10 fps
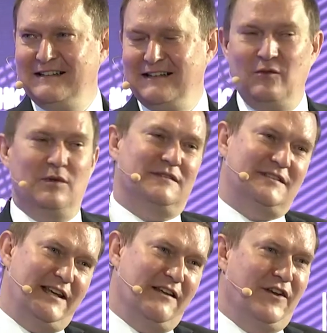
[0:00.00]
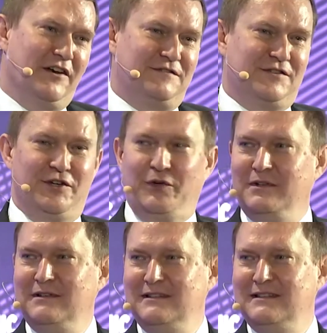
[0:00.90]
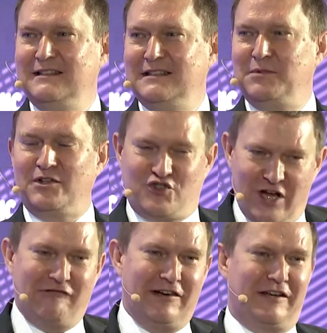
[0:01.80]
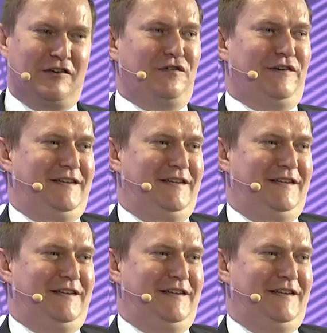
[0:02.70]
Oh, well, tea in the afternoon. Generally coffee.